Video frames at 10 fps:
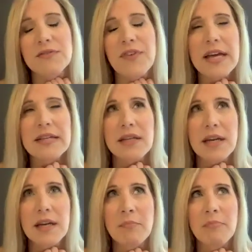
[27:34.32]

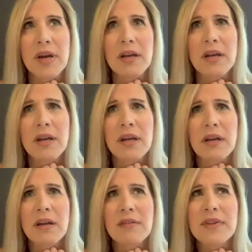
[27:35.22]
fascinating, but
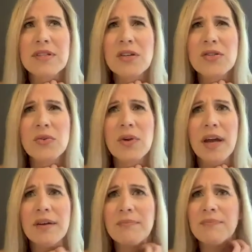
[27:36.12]
it's
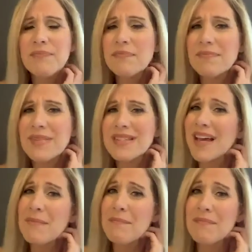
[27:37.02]
got
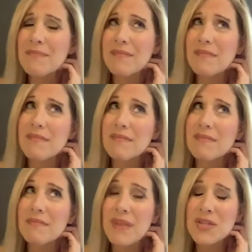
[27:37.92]
to
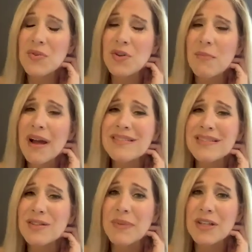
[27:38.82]
mess with your mind a
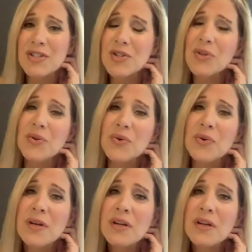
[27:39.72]
little bit too.